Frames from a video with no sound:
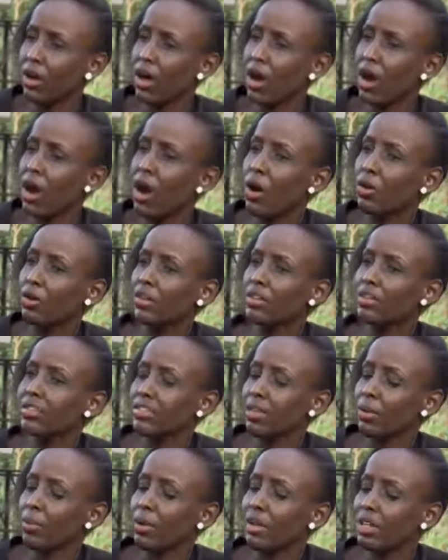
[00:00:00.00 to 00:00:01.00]
How can
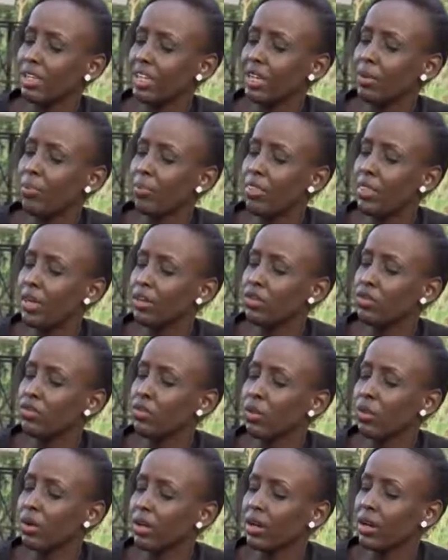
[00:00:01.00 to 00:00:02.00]
someone keep their
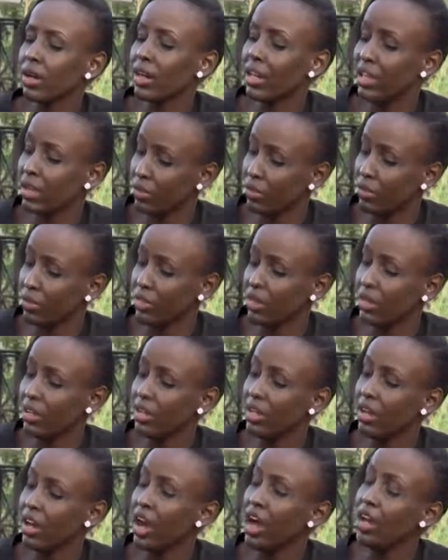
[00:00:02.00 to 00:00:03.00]
dog healthy
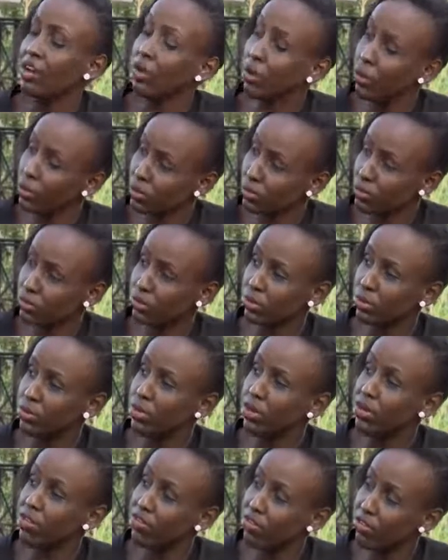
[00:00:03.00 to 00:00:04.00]
and also
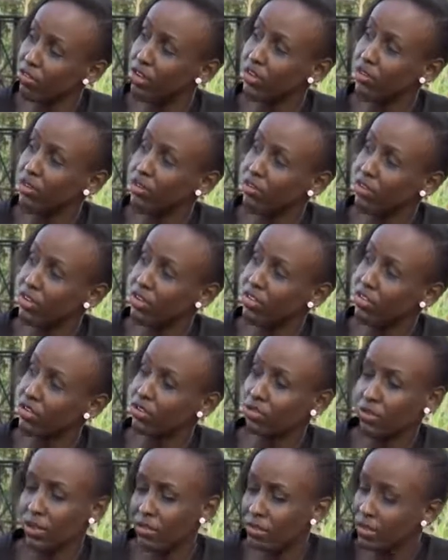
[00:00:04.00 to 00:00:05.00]
free of
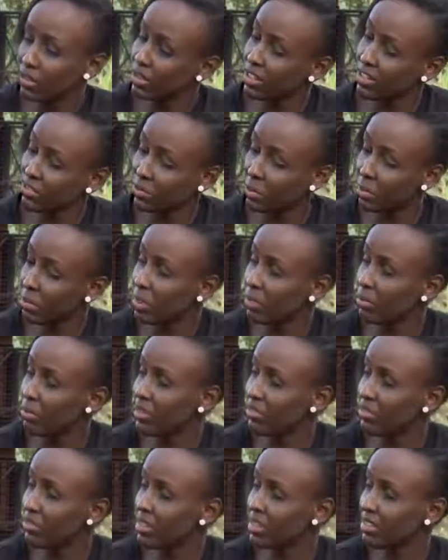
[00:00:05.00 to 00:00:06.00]
infection to avoid it from maybe
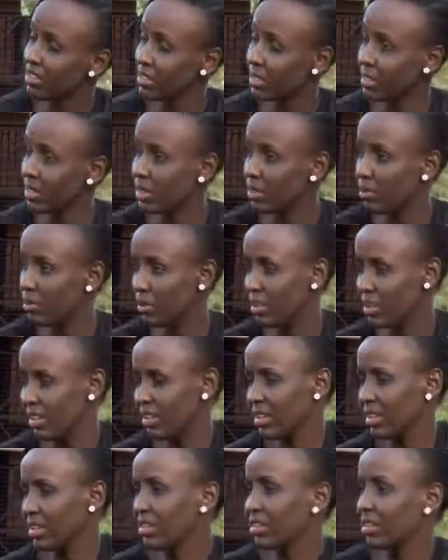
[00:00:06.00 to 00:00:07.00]
infecting anybody
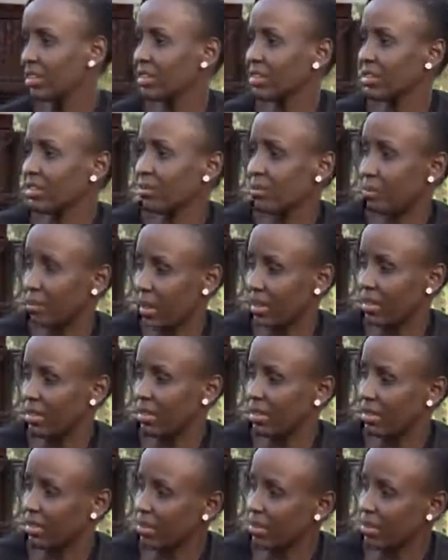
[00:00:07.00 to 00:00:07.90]
in case it bites